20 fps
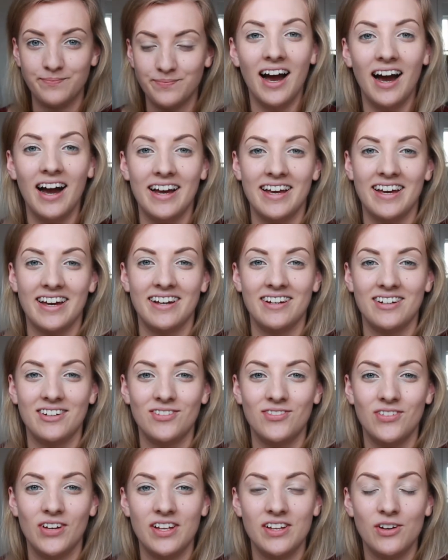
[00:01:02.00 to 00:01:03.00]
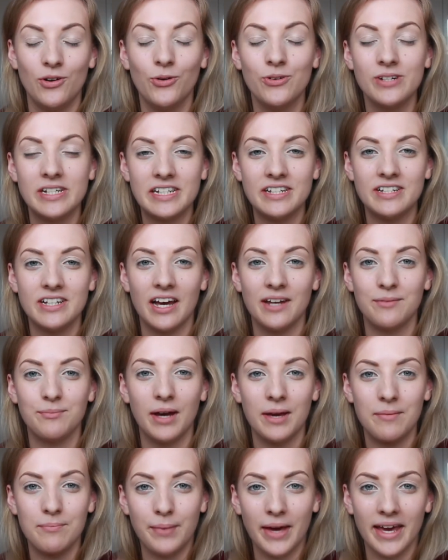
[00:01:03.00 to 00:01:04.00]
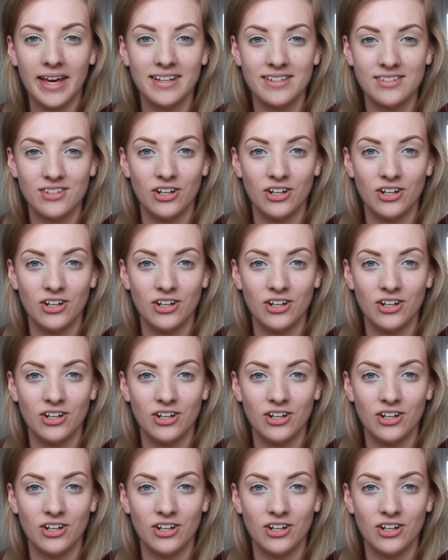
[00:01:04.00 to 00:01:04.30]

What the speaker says: I have already done my base